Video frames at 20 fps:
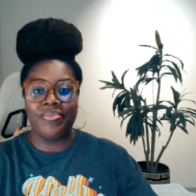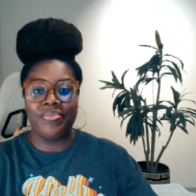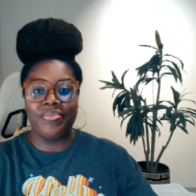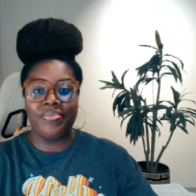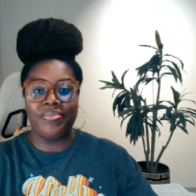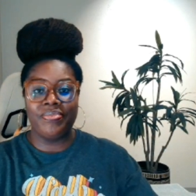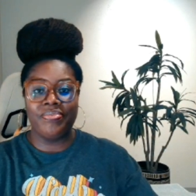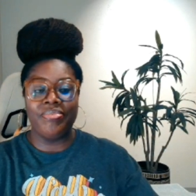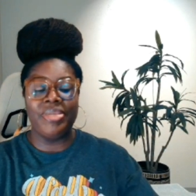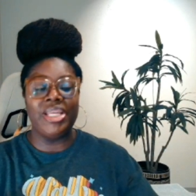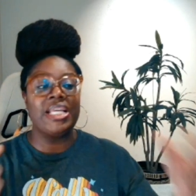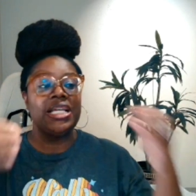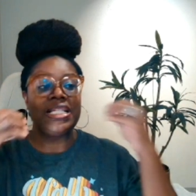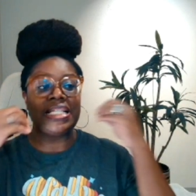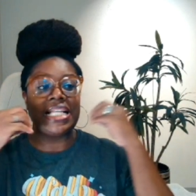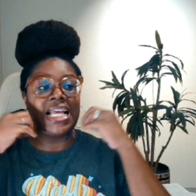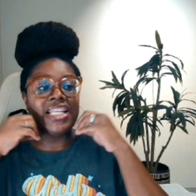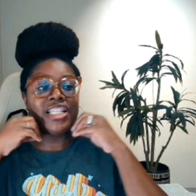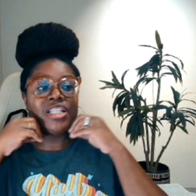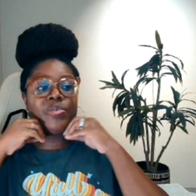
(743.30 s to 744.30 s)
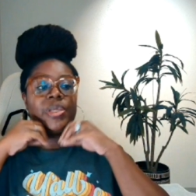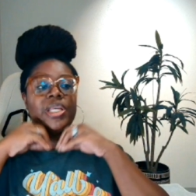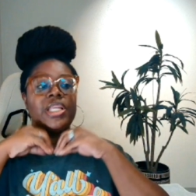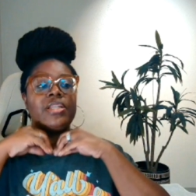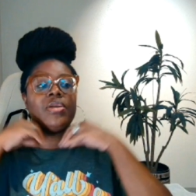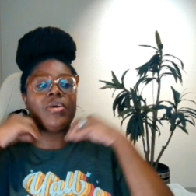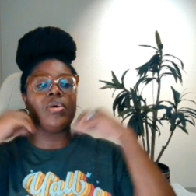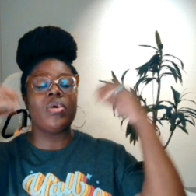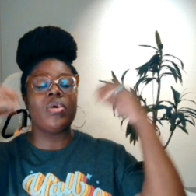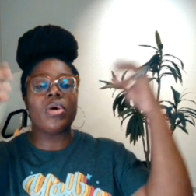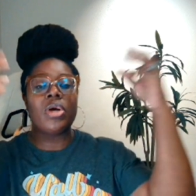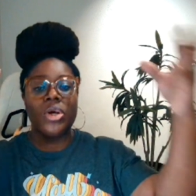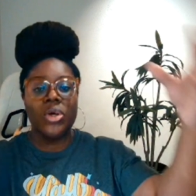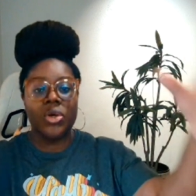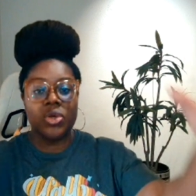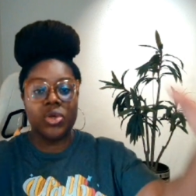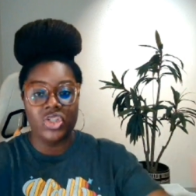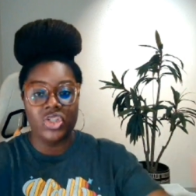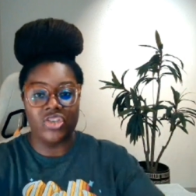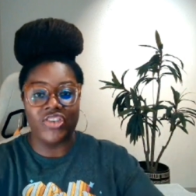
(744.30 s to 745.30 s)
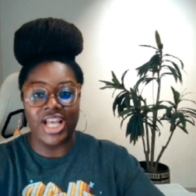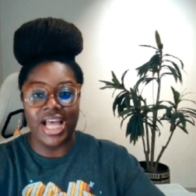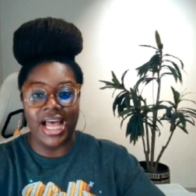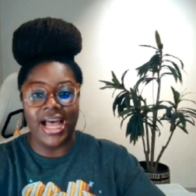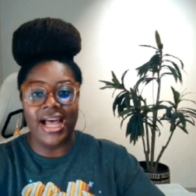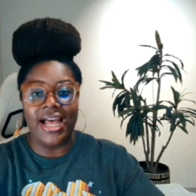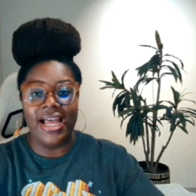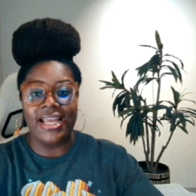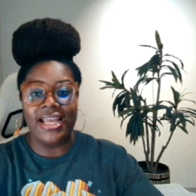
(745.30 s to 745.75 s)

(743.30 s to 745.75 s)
because I speak the oracles of God,